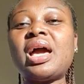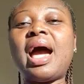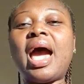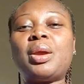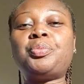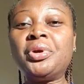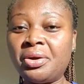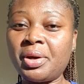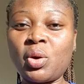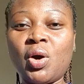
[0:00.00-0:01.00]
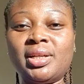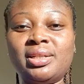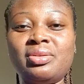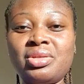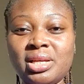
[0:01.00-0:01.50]
I
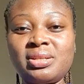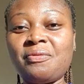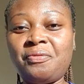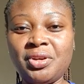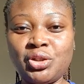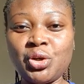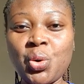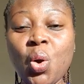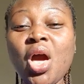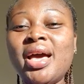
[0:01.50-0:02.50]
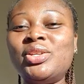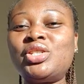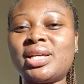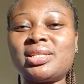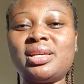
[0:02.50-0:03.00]
pre-recorded this video
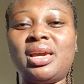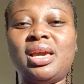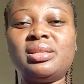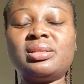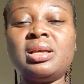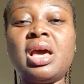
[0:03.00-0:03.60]
just in case